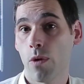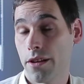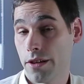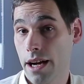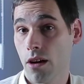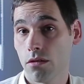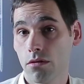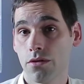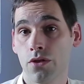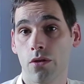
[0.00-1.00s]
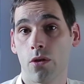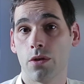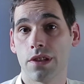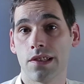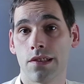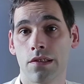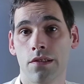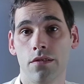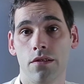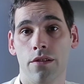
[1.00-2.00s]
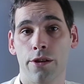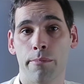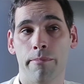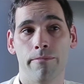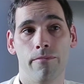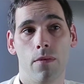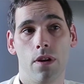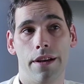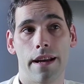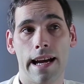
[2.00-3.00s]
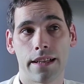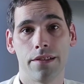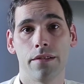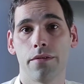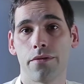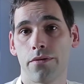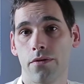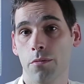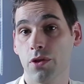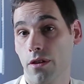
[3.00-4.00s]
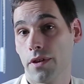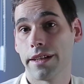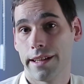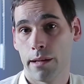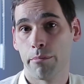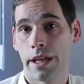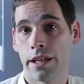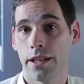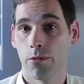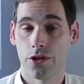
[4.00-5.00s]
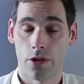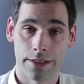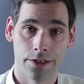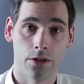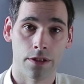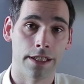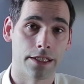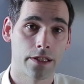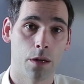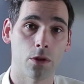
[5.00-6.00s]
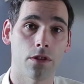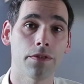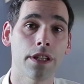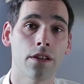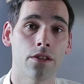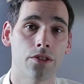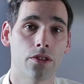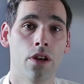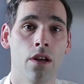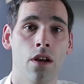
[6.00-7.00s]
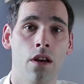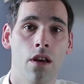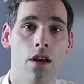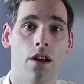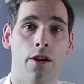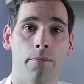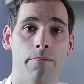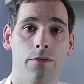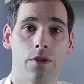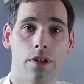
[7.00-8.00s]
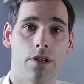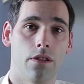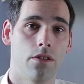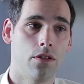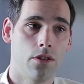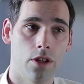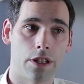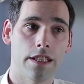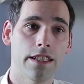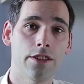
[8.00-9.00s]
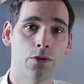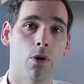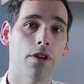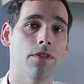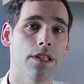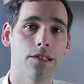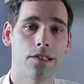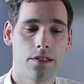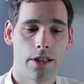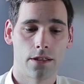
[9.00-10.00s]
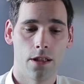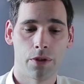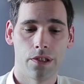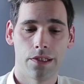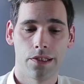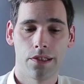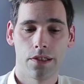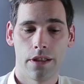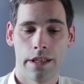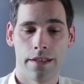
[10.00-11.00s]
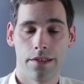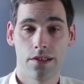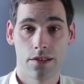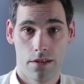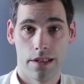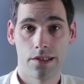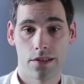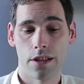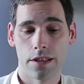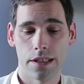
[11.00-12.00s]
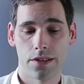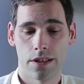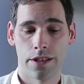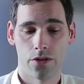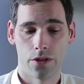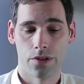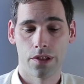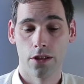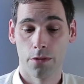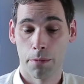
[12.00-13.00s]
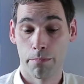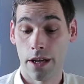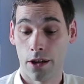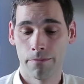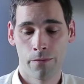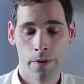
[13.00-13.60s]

weathered out. So this is an active observing campaign that we're trying to do the next couple of years to look at each one of these eclipses and study these signatures a little bit better.